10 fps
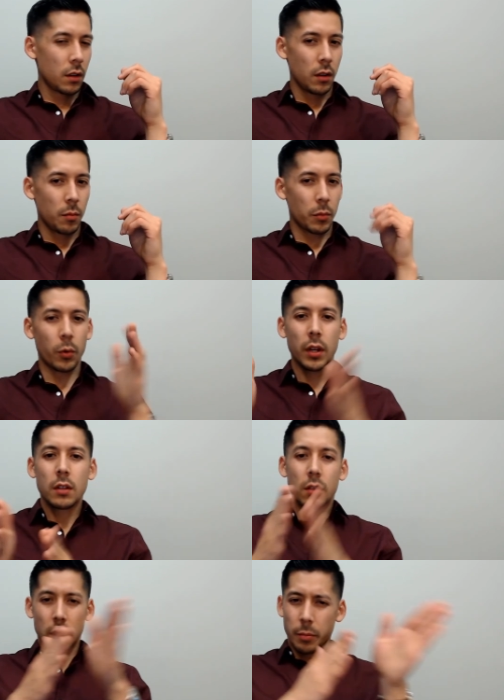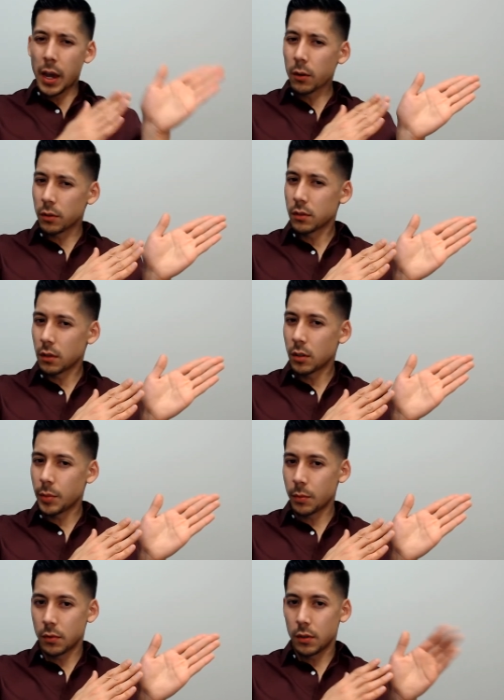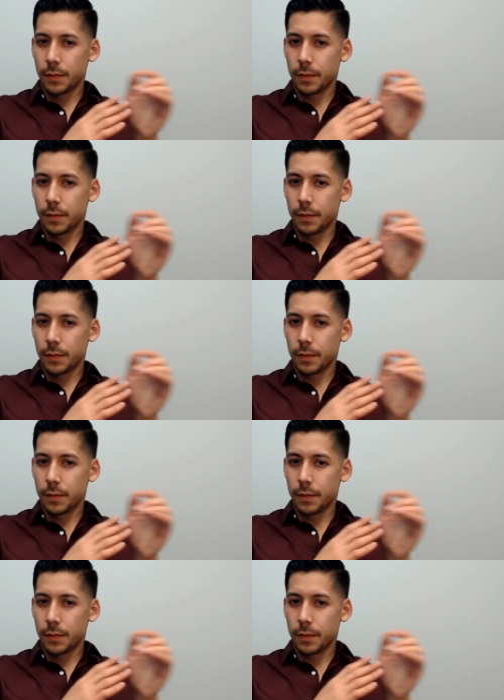But we need to look backwards a little bit more.